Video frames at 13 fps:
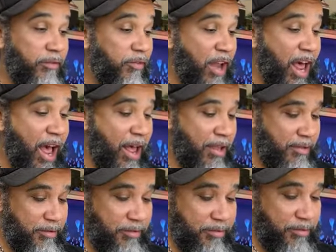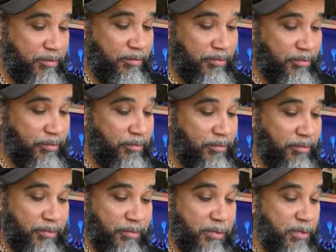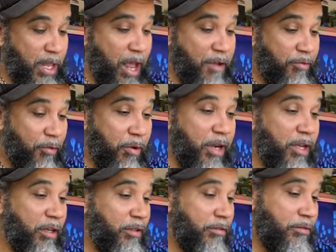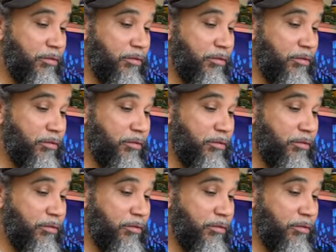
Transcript: fly. Like for real.